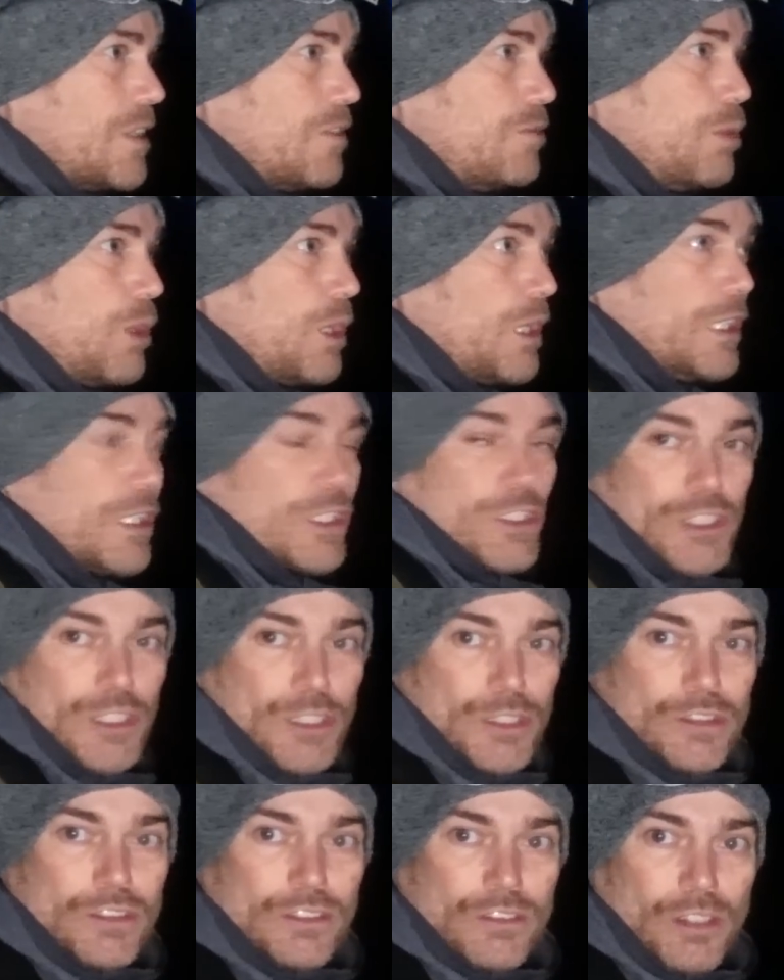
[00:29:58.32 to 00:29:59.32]
of what I can
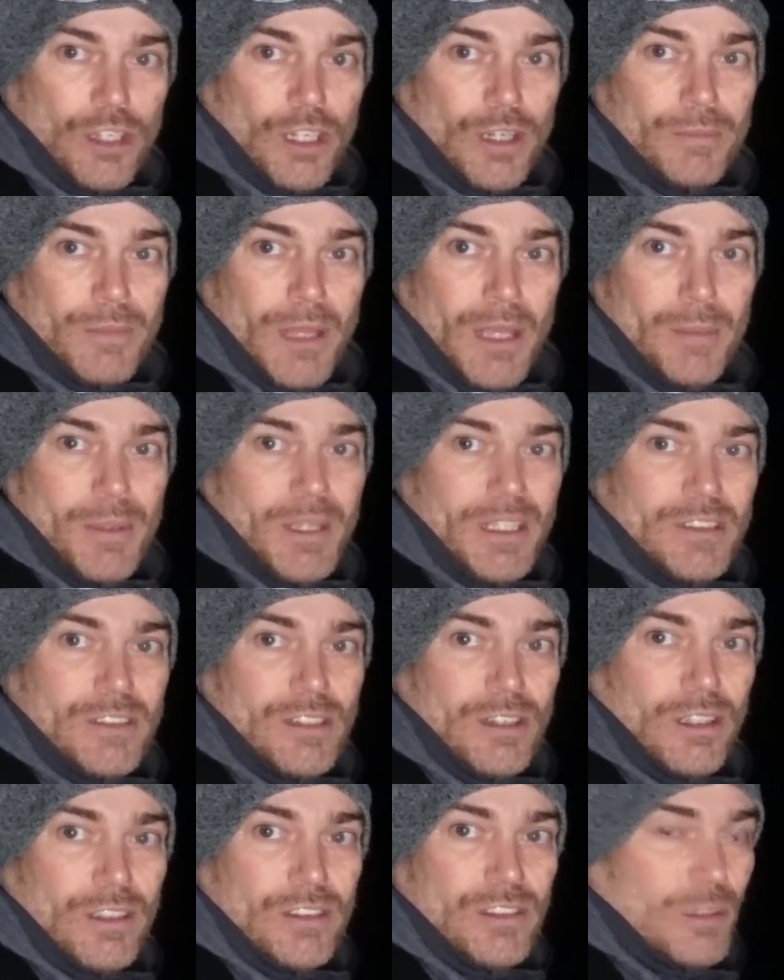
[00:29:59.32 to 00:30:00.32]
do to try and maybe entice